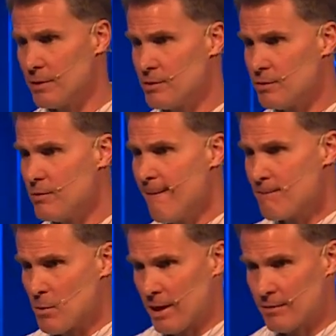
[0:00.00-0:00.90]
to do.
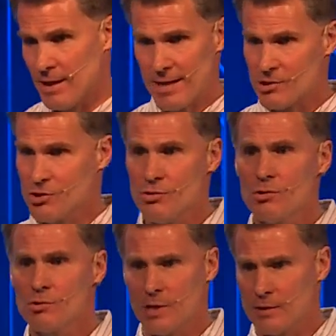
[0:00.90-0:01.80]
That's
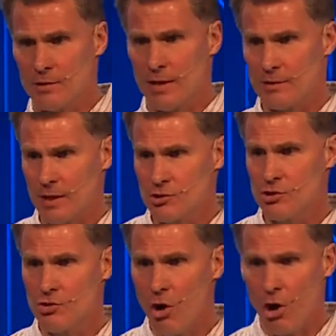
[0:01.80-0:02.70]

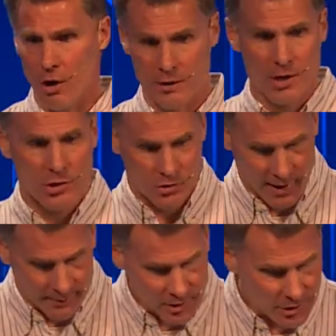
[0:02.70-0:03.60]
too hard, so
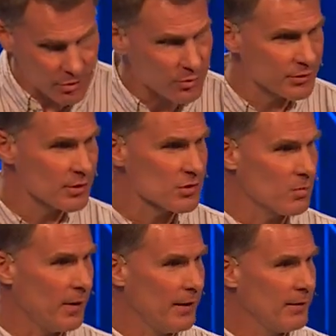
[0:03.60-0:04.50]
I'm going to do it this
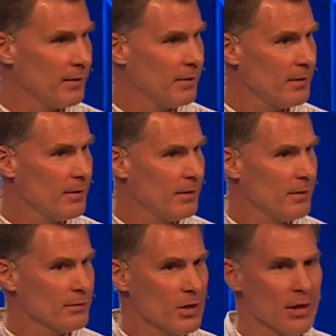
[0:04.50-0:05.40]
way.
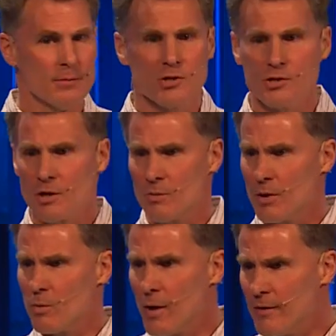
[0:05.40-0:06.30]
No, I'm just going to
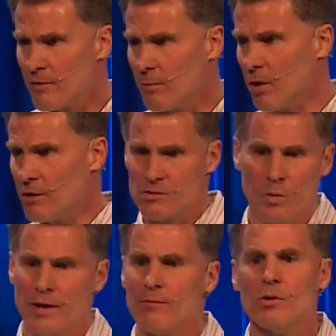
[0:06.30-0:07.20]
run away from all this,
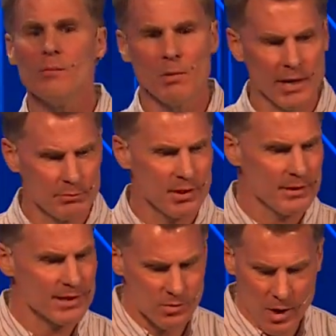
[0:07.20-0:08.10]
whatever it might be.
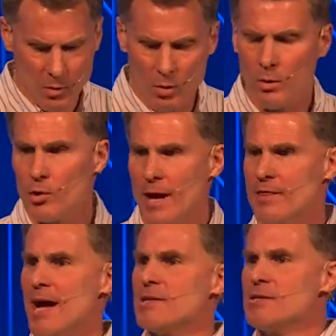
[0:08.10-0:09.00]
That's where we're at.
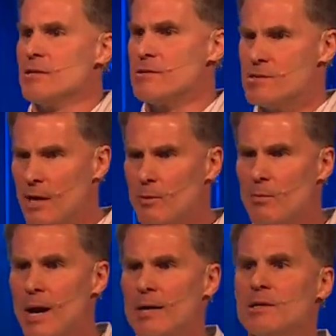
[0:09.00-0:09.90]
That's the
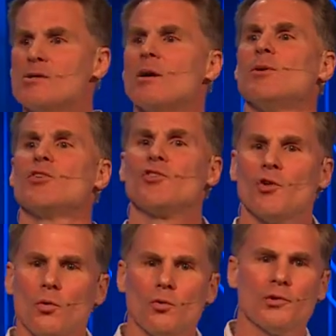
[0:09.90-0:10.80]
double-minded,
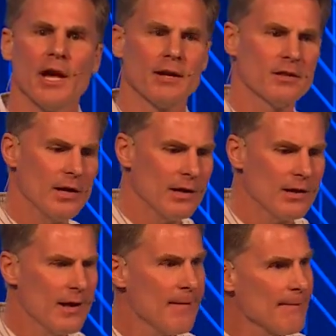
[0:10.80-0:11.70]
double-souled kind of thing
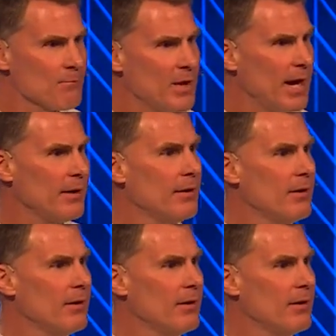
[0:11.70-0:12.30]
that